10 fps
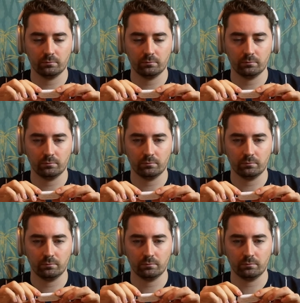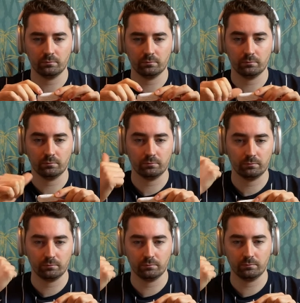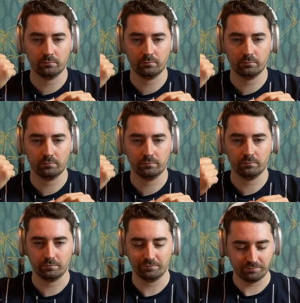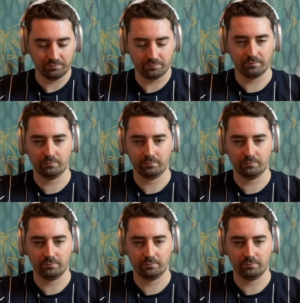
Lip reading: Nothing is said.